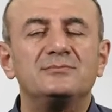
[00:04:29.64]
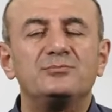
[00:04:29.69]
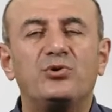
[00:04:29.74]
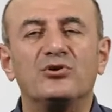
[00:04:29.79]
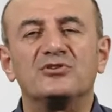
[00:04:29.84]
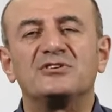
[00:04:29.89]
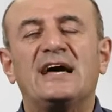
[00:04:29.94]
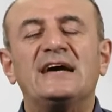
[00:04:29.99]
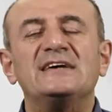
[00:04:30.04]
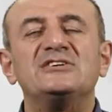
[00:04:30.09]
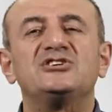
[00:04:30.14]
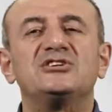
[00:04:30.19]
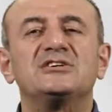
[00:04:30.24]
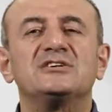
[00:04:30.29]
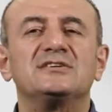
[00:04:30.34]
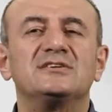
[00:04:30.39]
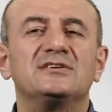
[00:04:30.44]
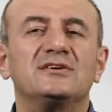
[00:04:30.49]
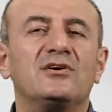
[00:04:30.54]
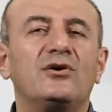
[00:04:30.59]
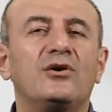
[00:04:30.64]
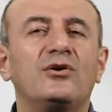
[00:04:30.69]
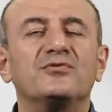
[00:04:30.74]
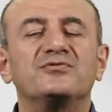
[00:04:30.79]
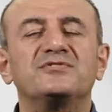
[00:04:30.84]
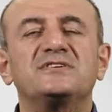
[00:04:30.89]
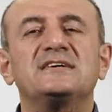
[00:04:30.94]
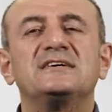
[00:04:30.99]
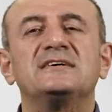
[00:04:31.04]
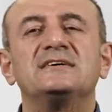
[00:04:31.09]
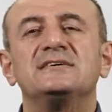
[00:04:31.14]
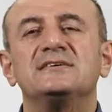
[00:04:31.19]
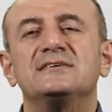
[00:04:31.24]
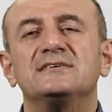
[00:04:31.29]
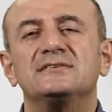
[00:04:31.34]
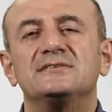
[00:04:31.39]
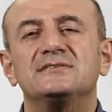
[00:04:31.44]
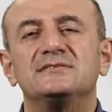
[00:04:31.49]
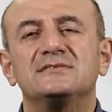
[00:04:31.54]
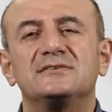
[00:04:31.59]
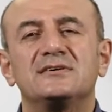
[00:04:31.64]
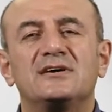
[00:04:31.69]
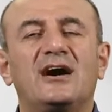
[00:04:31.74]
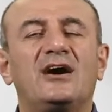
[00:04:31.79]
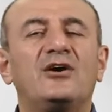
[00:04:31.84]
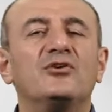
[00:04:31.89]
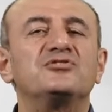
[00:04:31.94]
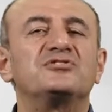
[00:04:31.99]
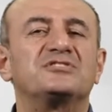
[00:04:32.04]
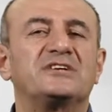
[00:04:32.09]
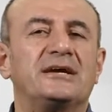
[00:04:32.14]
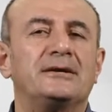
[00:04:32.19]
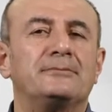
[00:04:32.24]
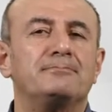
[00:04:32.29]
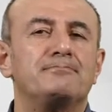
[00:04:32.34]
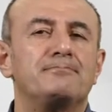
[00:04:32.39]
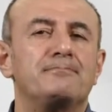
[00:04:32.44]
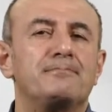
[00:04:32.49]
potential of the country.